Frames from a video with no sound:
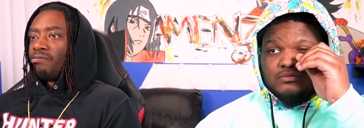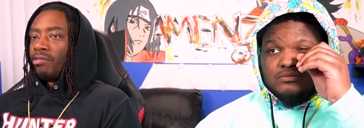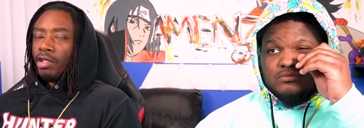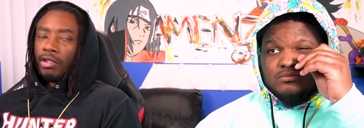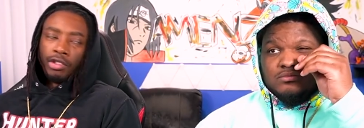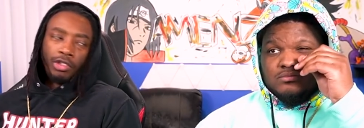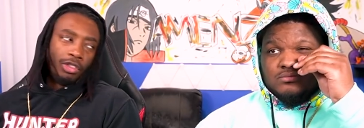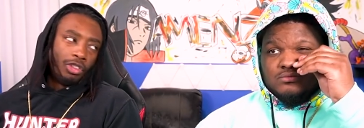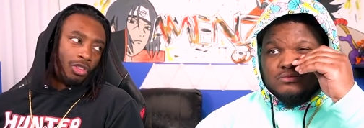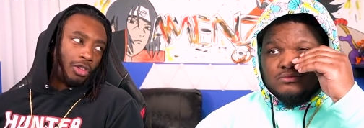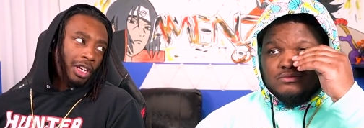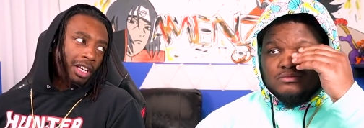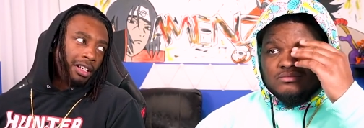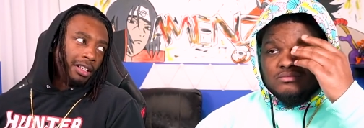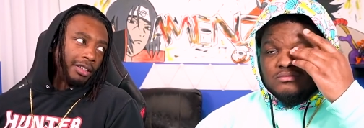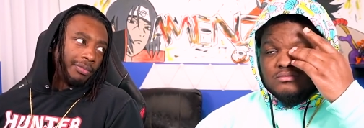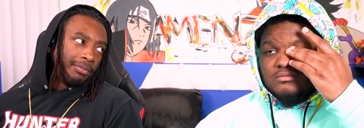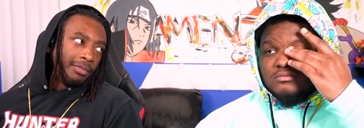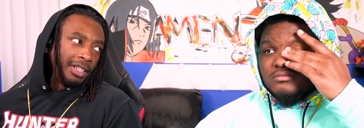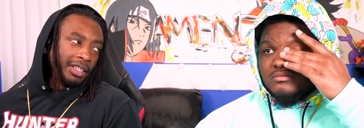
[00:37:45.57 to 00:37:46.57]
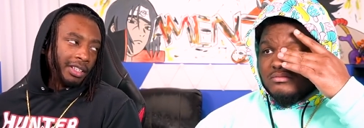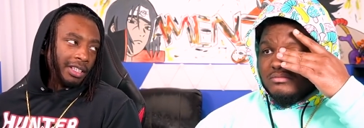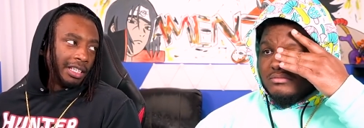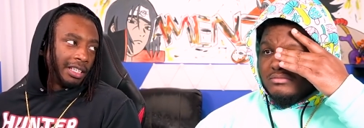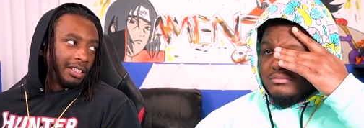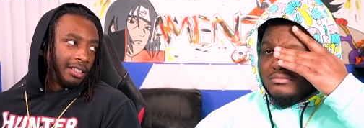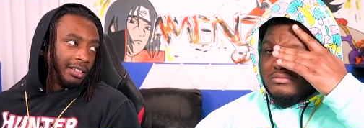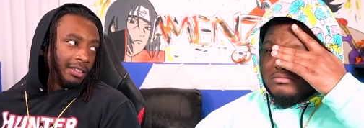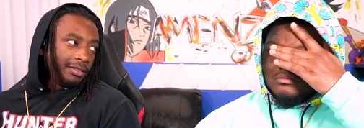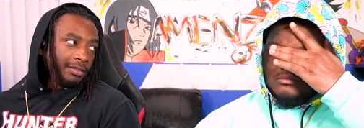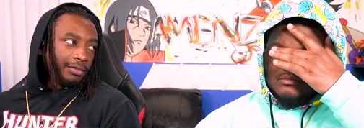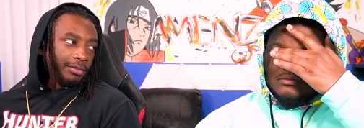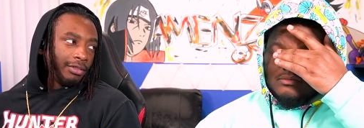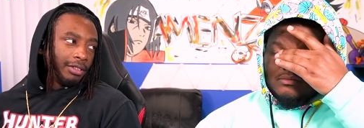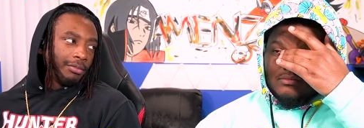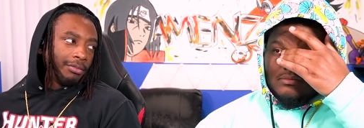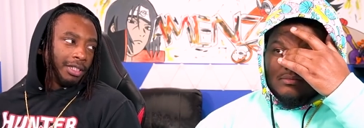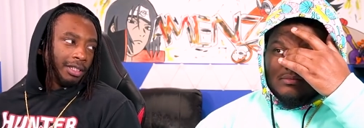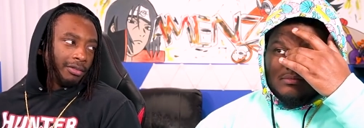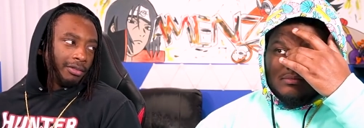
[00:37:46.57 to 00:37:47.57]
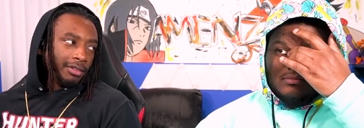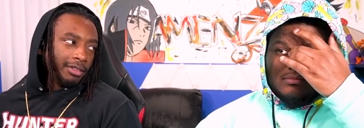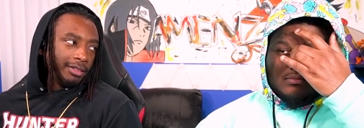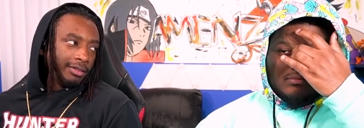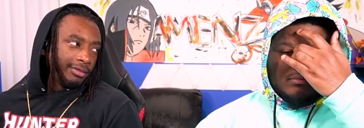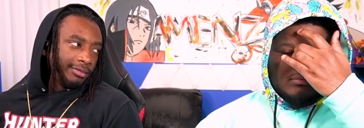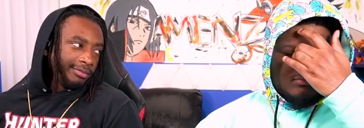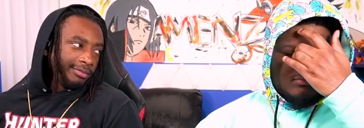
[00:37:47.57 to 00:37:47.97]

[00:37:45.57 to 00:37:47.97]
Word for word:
Speaker 1: Did you try my cake if I make one?